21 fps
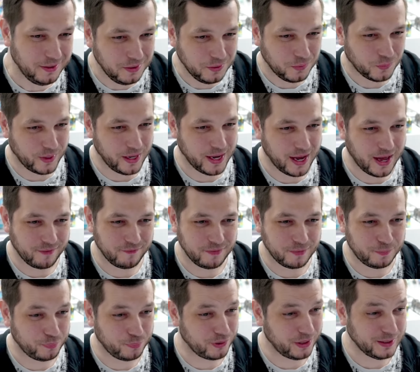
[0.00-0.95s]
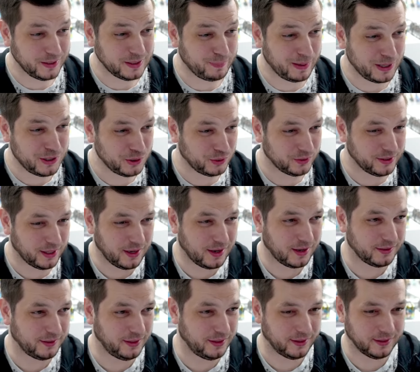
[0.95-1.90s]
we have a pretty special card
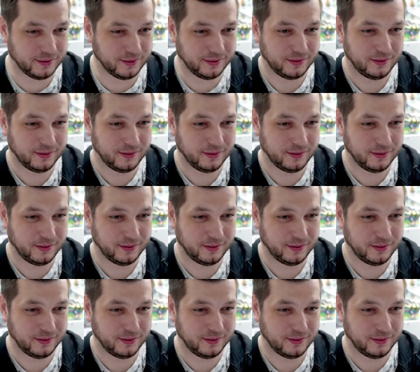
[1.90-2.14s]
here.